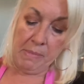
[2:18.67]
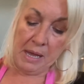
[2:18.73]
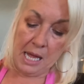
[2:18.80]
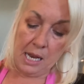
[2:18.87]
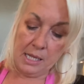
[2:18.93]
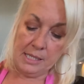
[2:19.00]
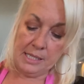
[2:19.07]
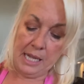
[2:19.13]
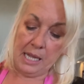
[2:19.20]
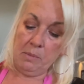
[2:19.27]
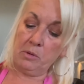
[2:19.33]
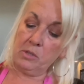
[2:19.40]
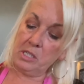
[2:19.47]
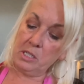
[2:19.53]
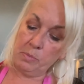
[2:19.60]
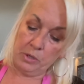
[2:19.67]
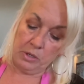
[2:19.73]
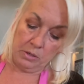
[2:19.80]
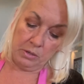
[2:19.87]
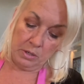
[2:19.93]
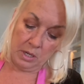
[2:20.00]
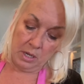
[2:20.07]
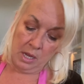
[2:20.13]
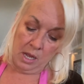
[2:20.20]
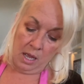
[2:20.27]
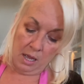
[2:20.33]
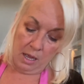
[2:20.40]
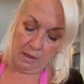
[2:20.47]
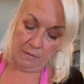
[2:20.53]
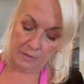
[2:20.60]
a tablespoon
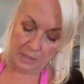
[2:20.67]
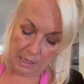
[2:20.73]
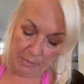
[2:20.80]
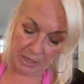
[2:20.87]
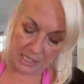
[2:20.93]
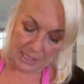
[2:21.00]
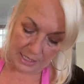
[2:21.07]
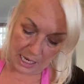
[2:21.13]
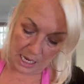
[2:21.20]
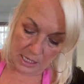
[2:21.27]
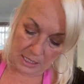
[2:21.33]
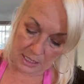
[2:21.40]
of lemon zest.